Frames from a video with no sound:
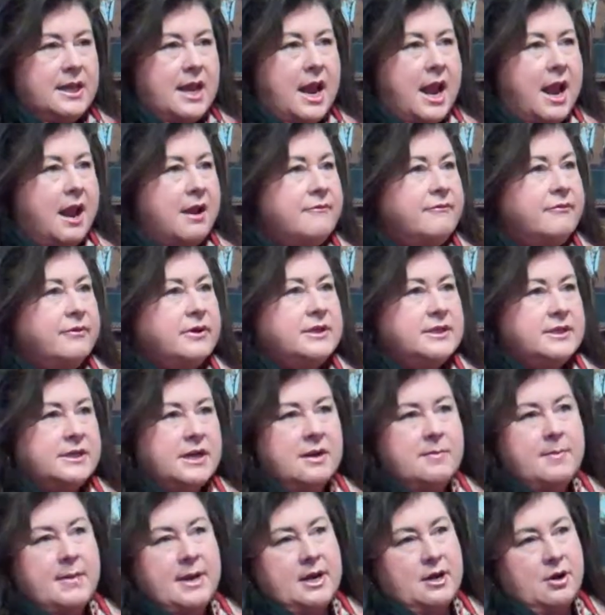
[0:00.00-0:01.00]
Every
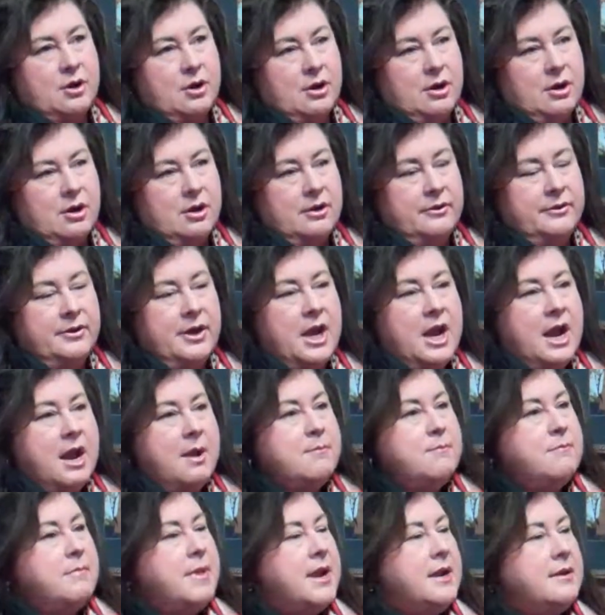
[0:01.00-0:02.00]
time I called,
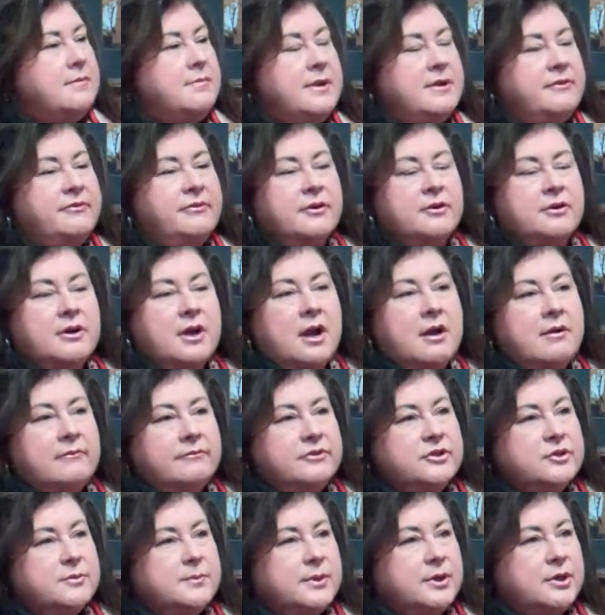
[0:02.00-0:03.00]
made me feel
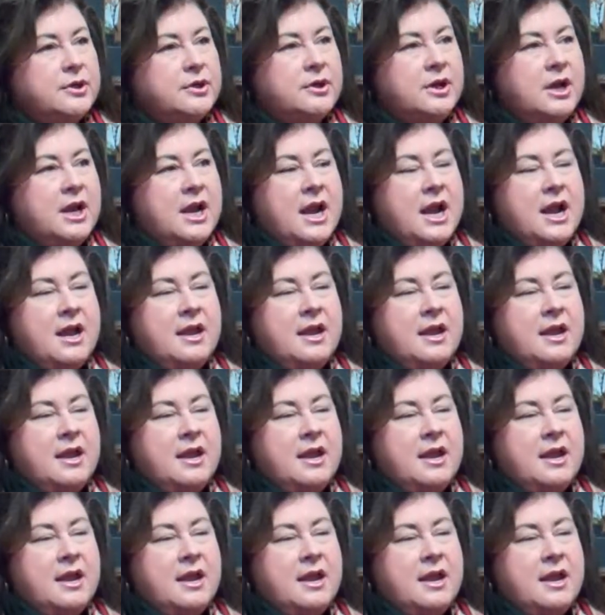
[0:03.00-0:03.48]
comfortable,